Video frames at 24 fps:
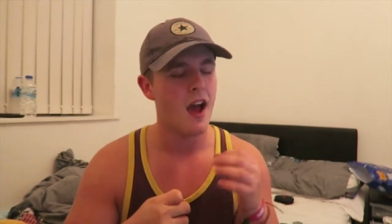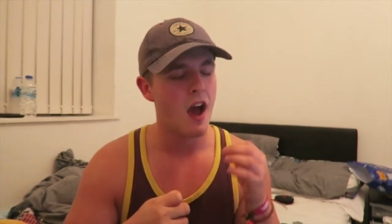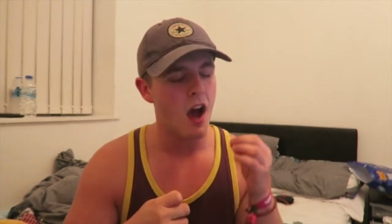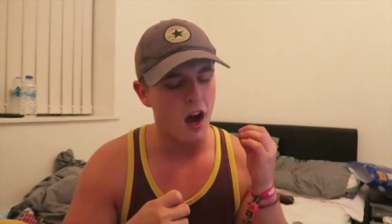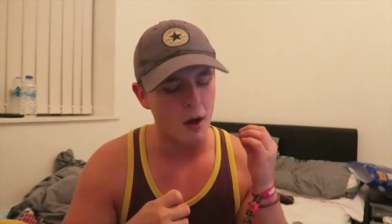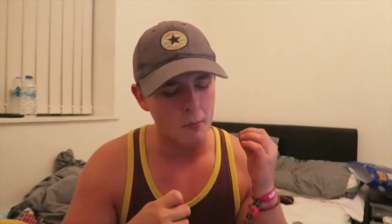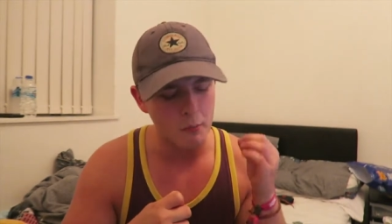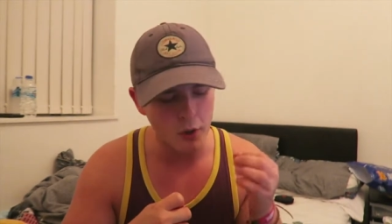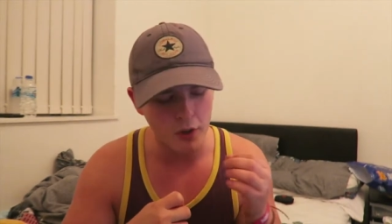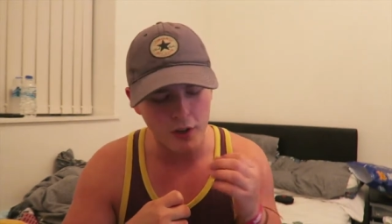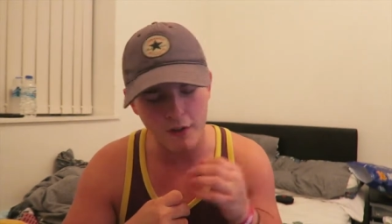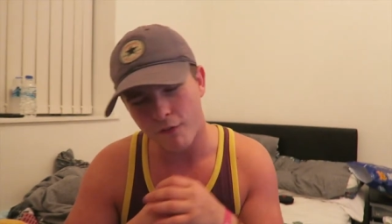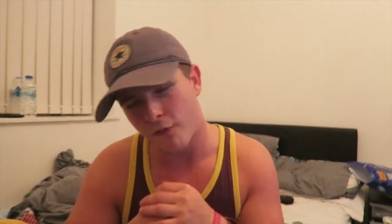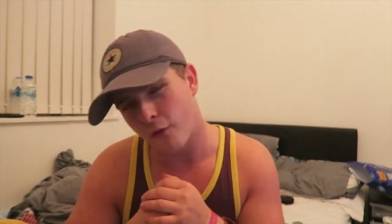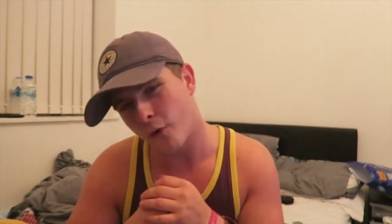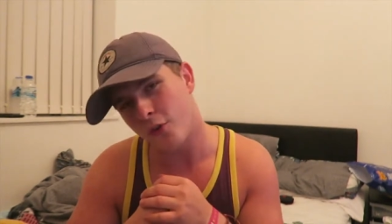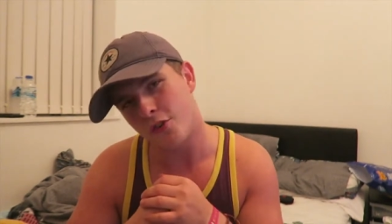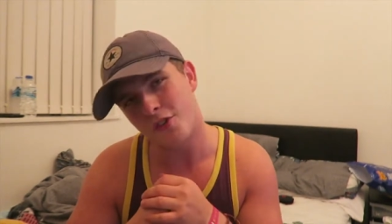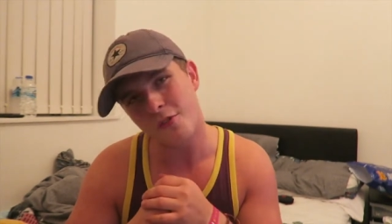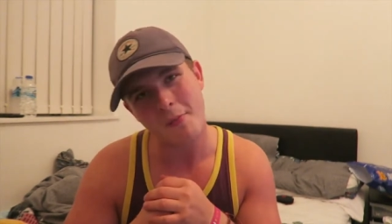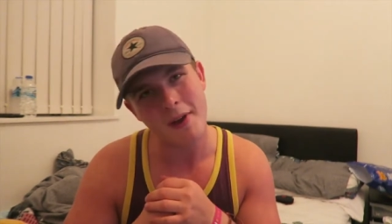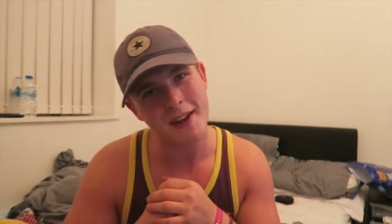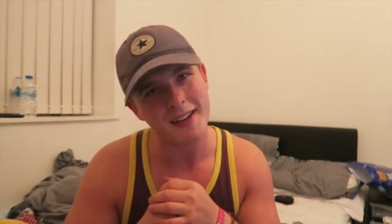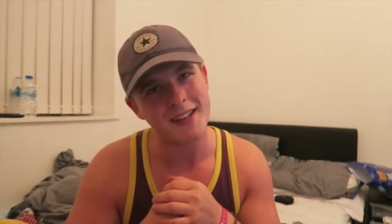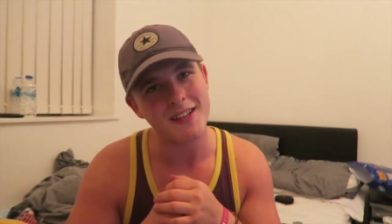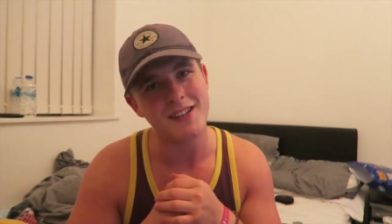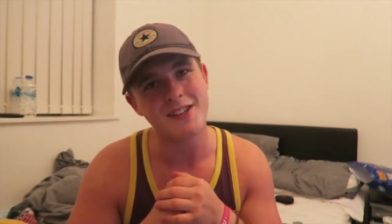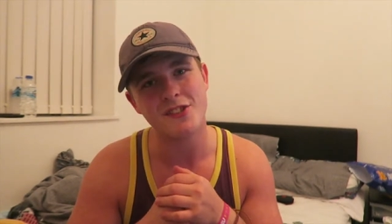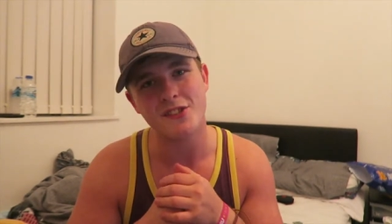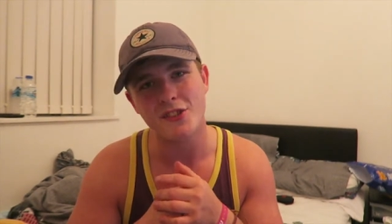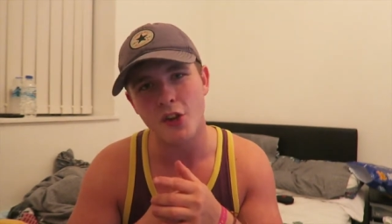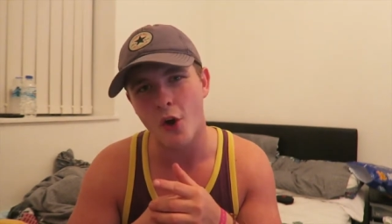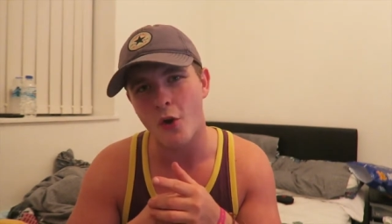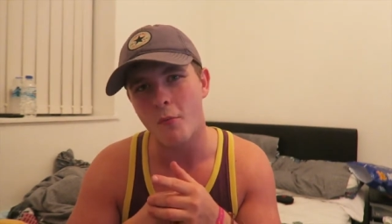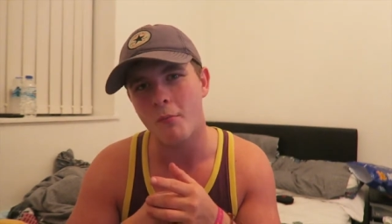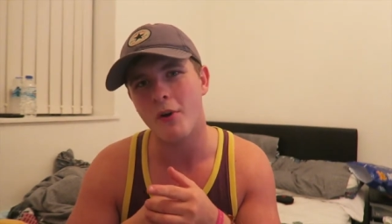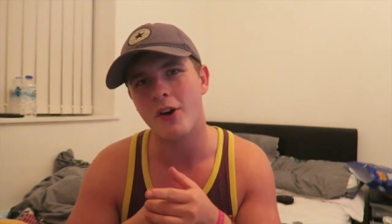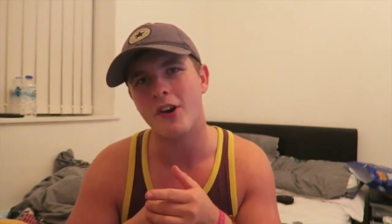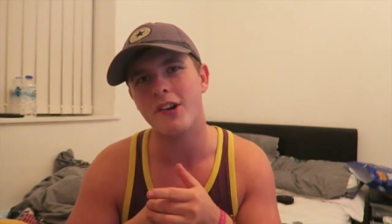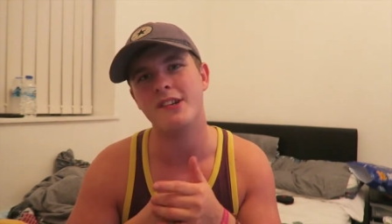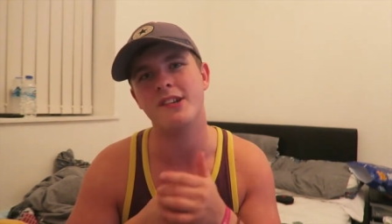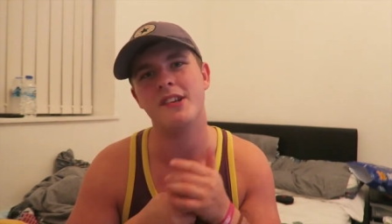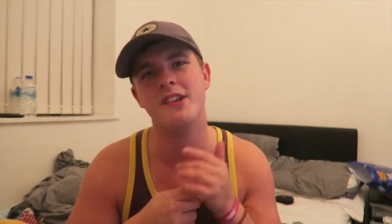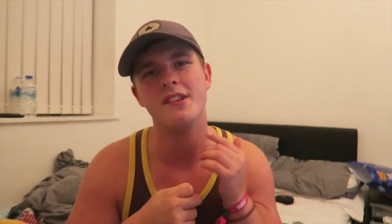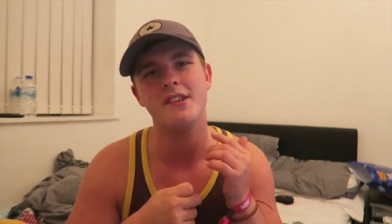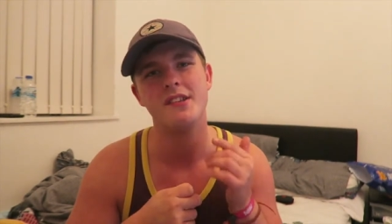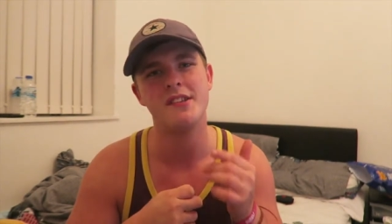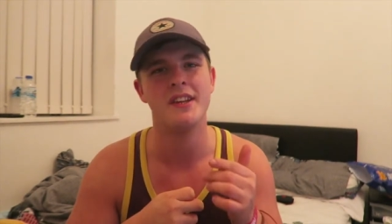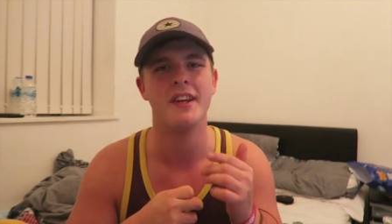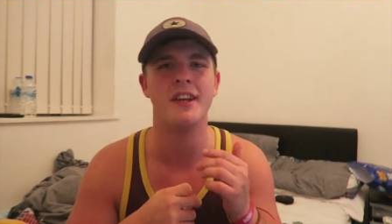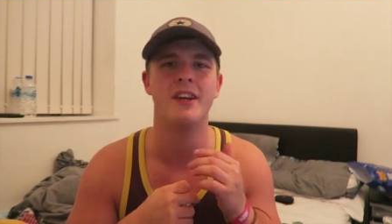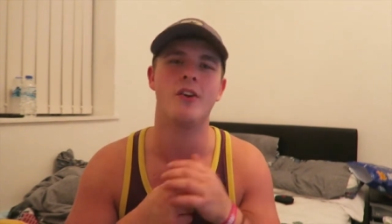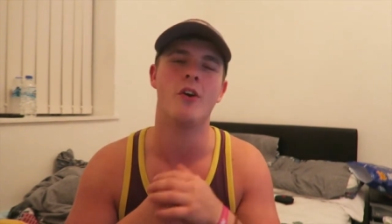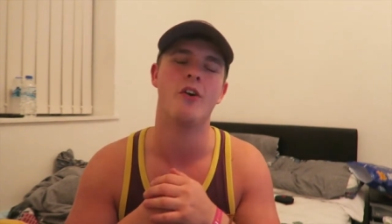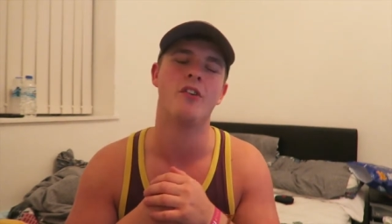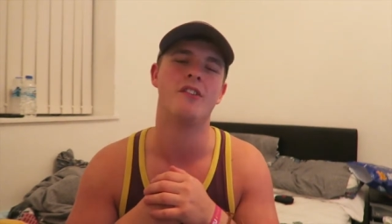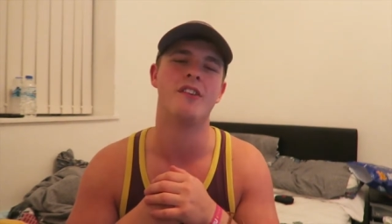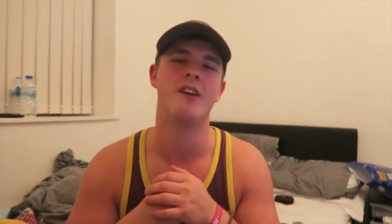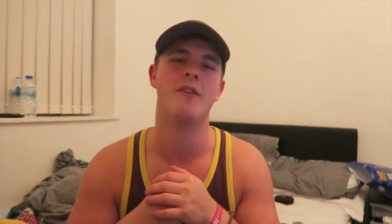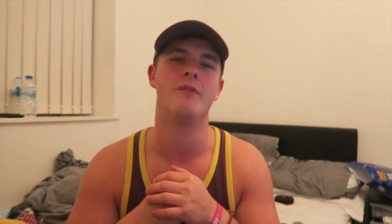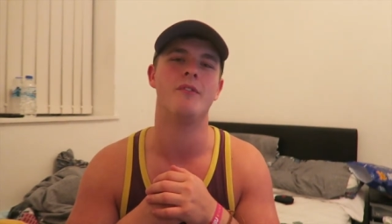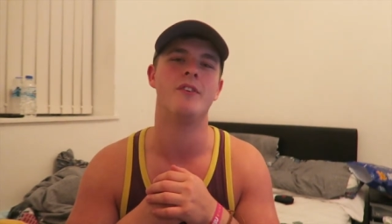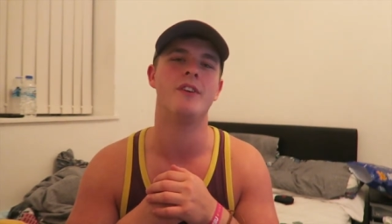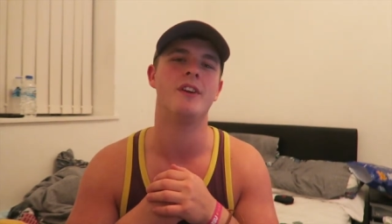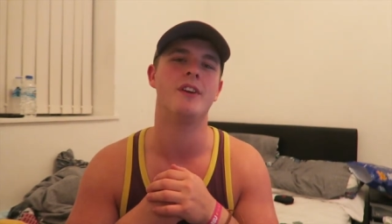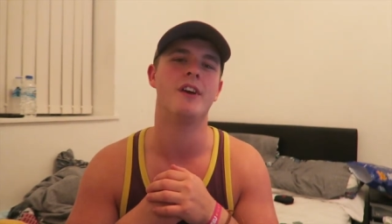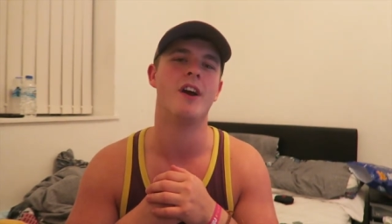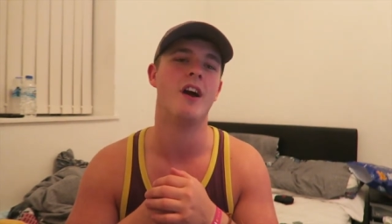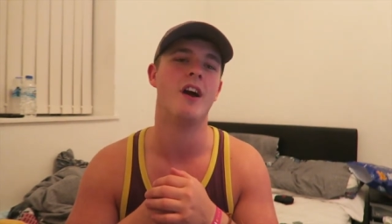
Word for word: I'm looking forward to making so much sick content for you